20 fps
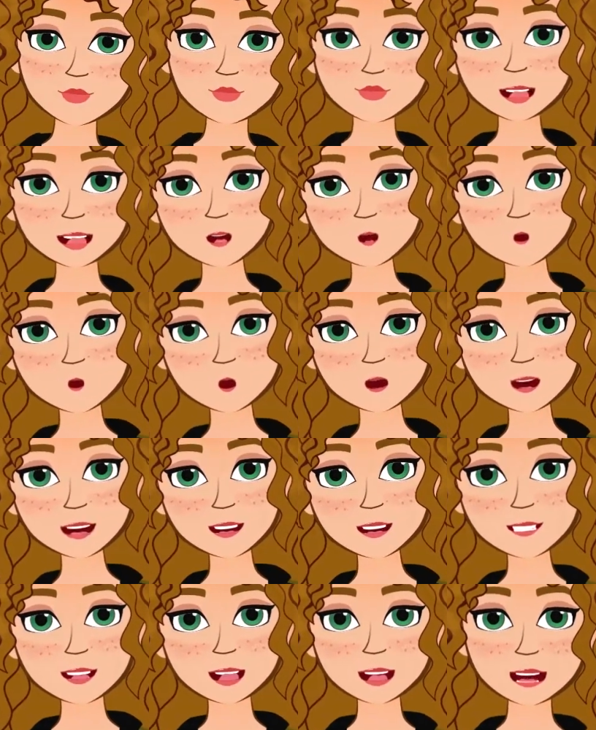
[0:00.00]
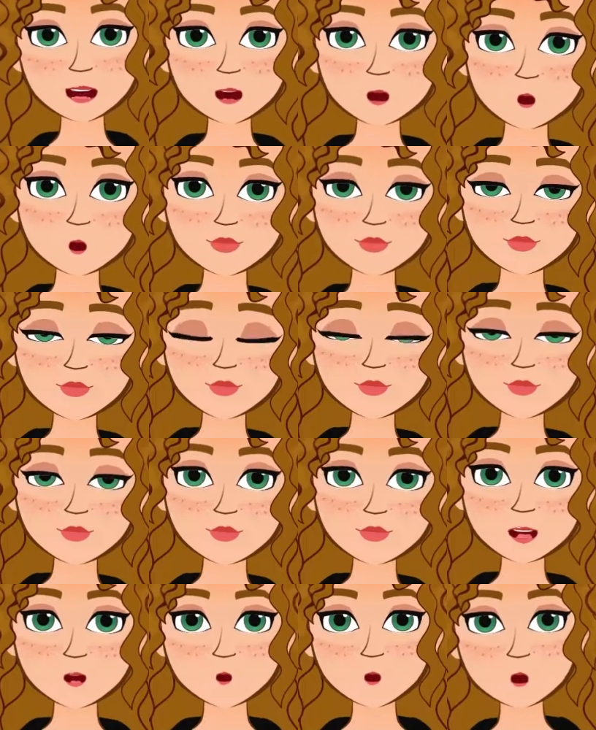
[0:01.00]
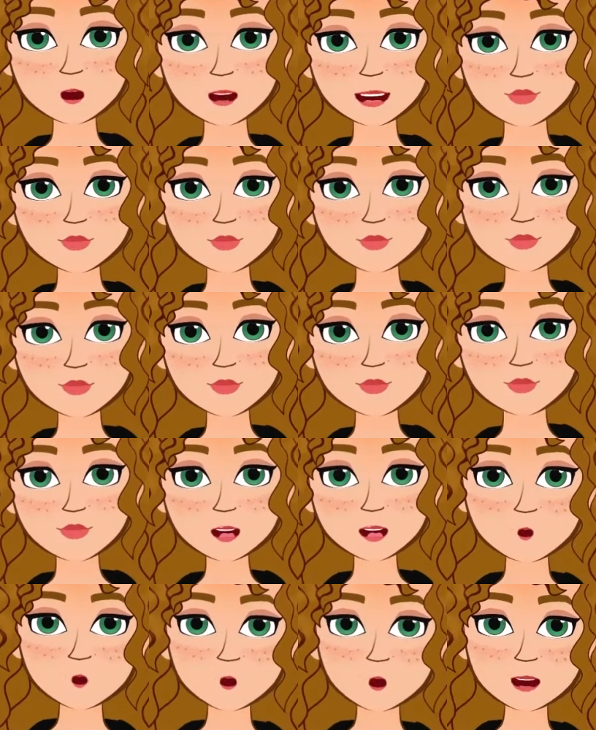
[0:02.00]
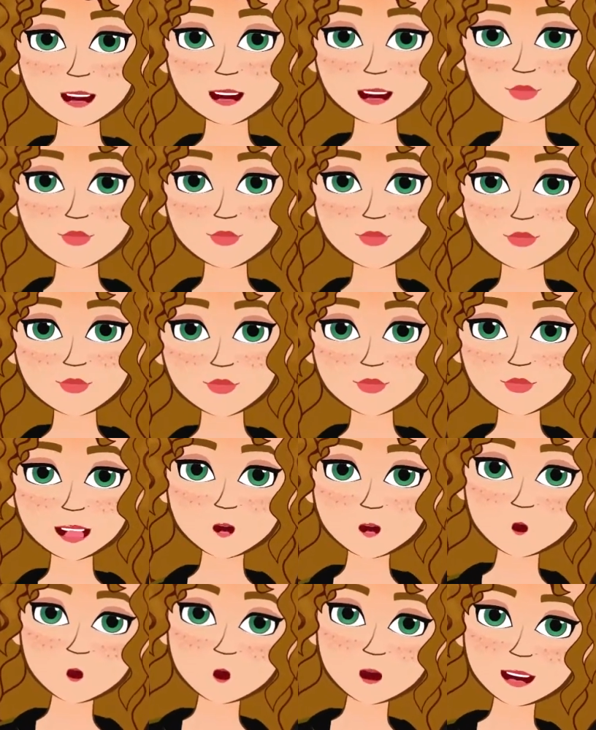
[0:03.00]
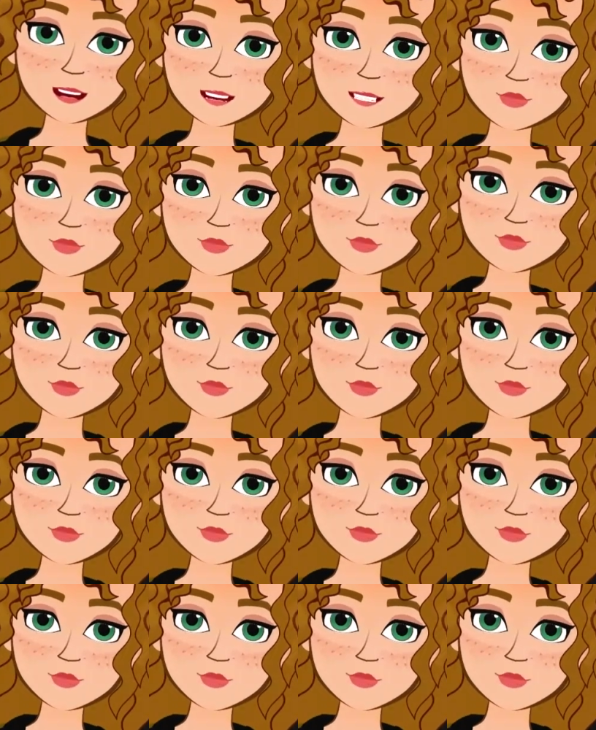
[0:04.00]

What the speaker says: I did everything for them, cooking, cleaning, washing.